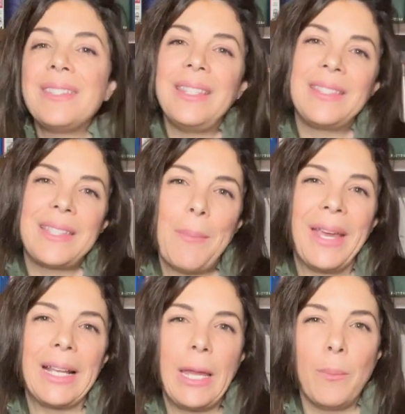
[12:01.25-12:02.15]

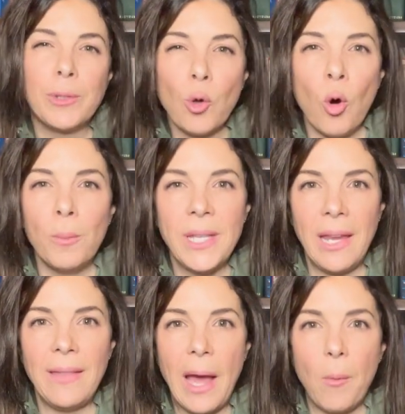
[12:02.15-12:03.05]
systemically absorbed
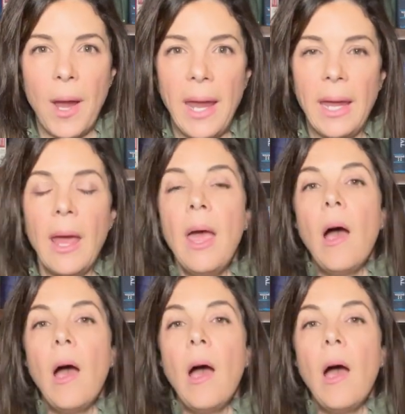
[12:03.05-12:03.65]
in that way.